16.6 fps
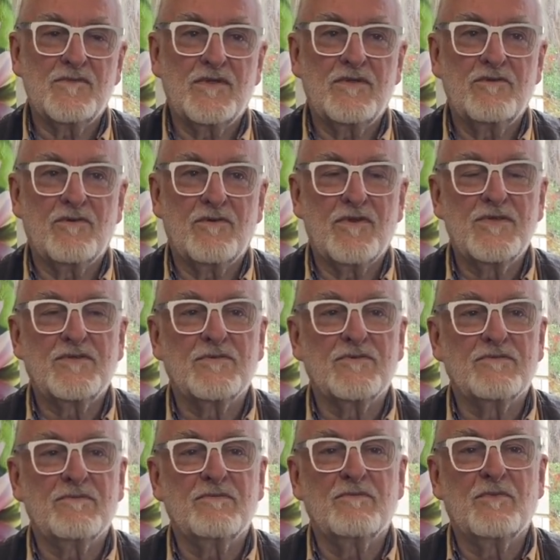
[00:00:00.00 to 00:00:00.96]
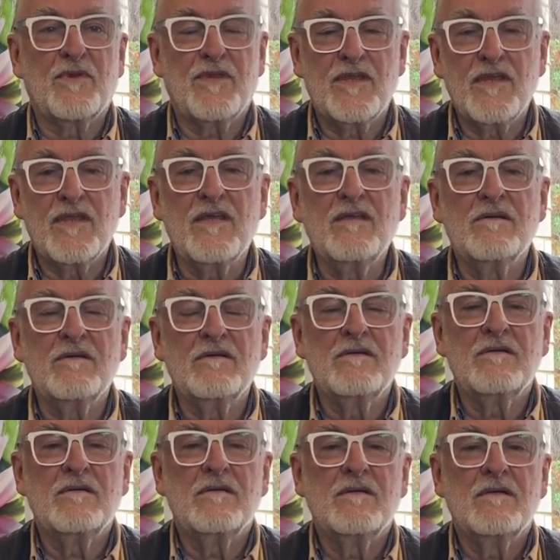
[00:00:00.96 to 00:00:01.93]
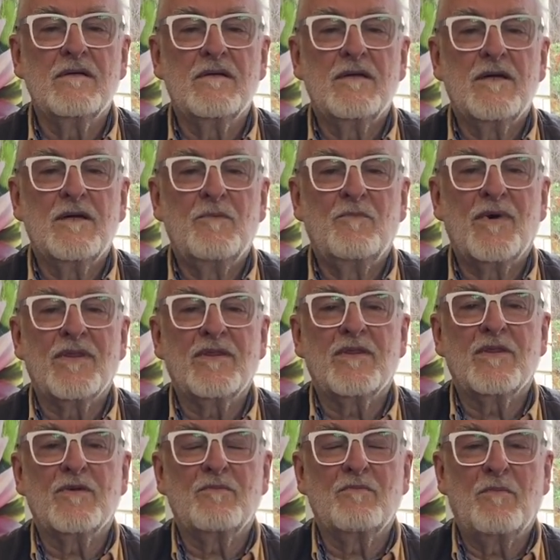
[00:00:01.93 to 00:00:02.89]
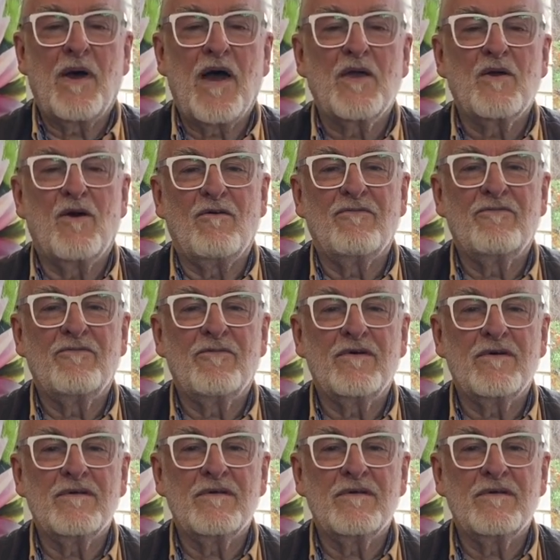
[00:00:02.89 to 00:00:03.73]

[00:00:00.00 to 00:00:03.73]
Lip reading: initial beginning, but the payoff